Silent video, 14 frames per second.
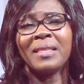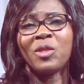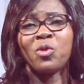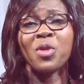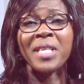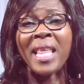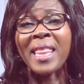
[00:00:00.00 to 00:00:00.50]

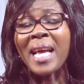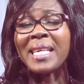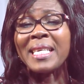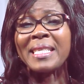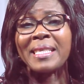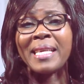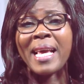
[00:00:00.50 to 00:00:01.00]
So it's either
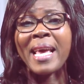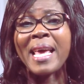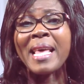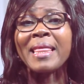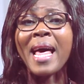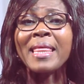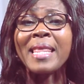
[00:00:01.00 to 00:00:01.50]
they stay
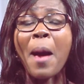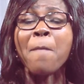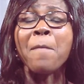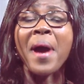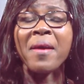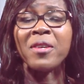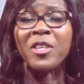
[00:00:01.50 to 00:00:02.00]
in that their
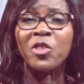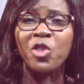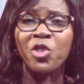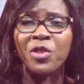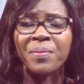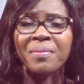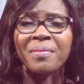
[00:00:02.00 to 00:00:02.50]

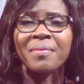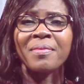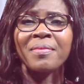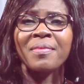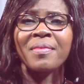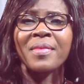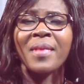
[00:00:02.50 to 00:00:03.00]
marriage.
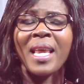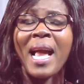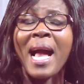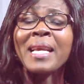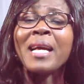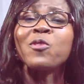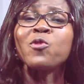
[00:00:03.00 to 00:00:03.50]

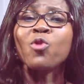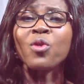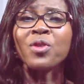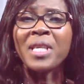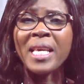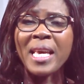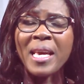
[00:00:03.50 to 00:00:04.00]
And I
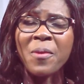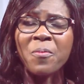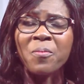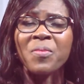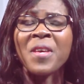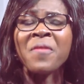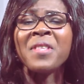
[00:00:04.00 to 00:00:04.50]
told
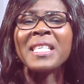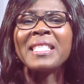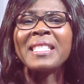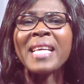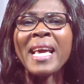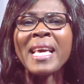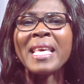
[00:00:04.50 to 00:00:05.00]
him, if they
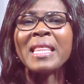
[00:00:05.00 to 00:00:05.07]
stay